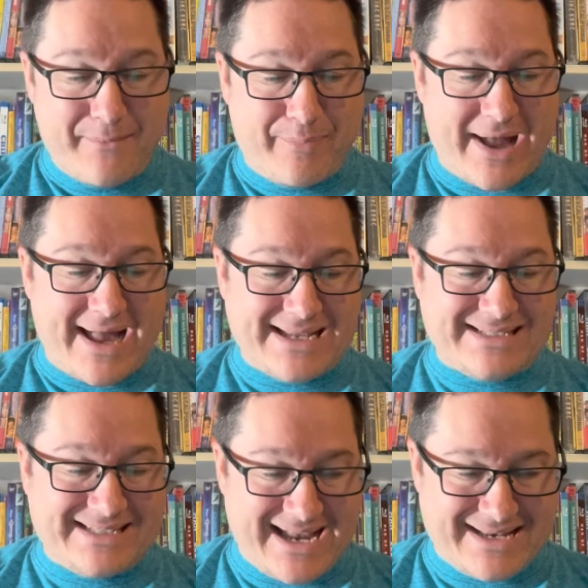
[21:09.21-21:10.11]
by
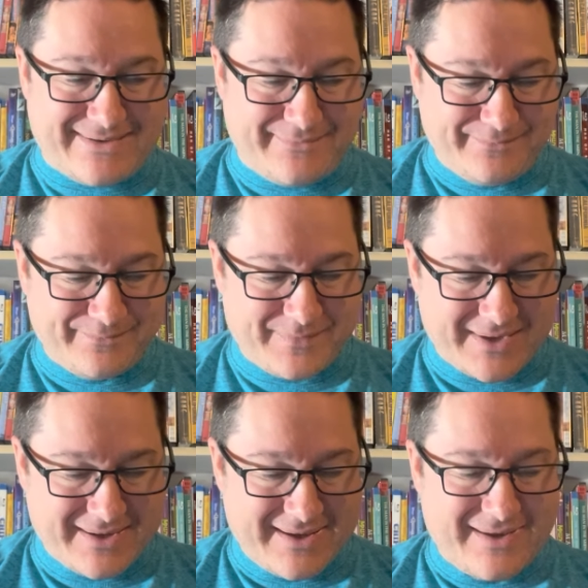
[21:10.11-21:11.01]
Satan,
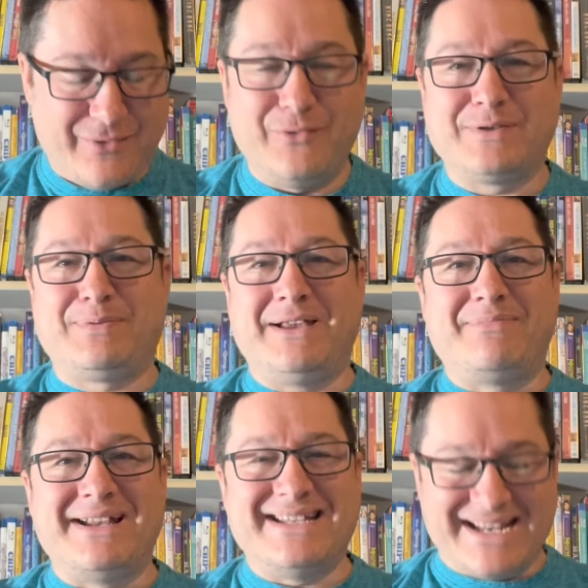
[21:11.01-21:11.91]
who is played
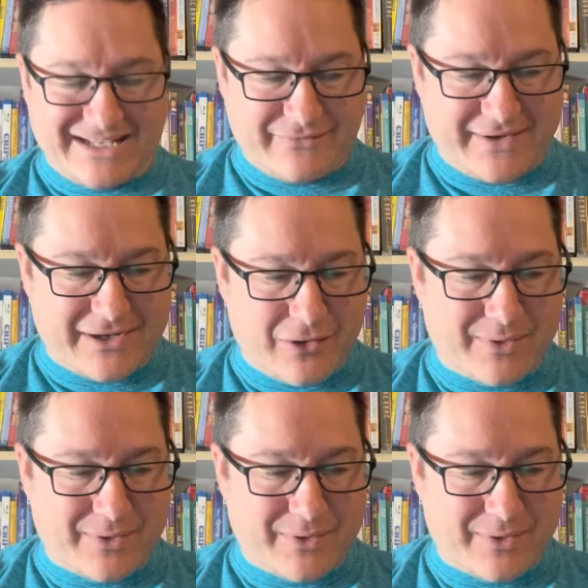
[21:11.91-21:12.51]
by Danny DeVito.